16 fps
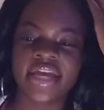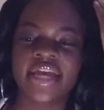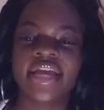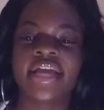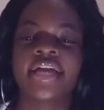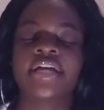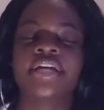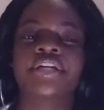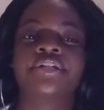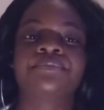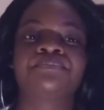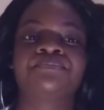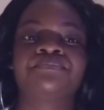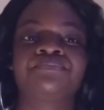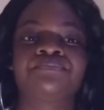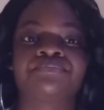
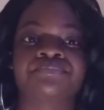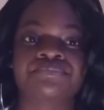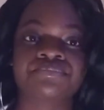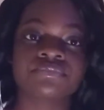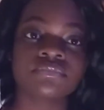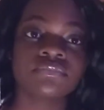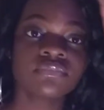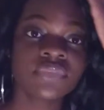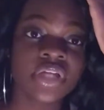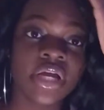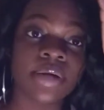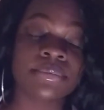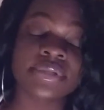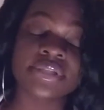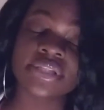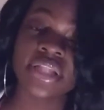And I
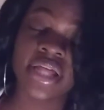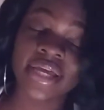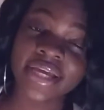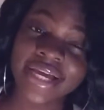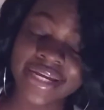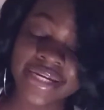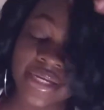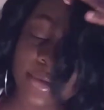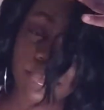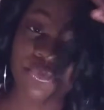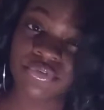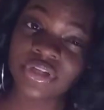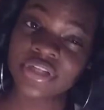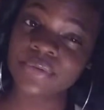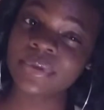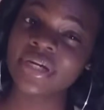was like, I didn't
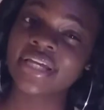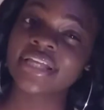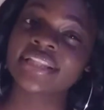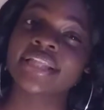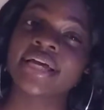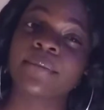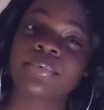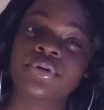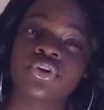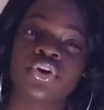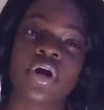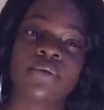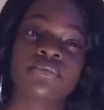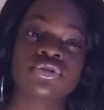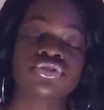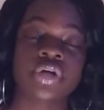really want to get the epidural.
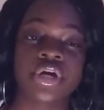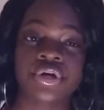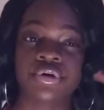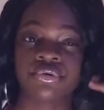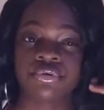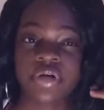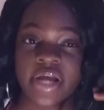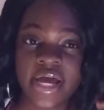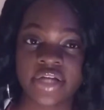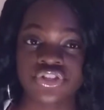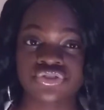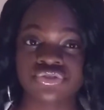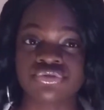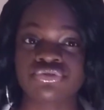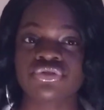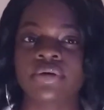I was trying to go
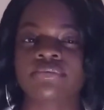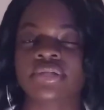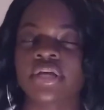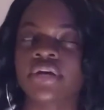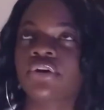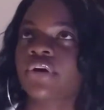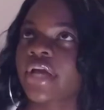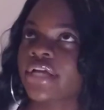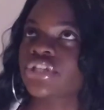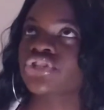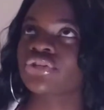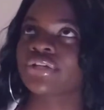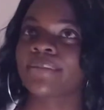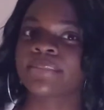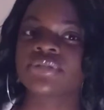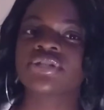natural. So I was like, okay, so
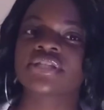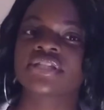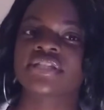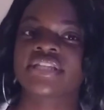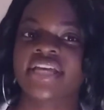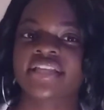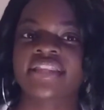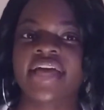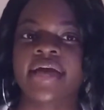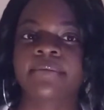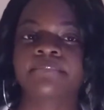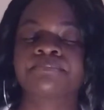let me just take that.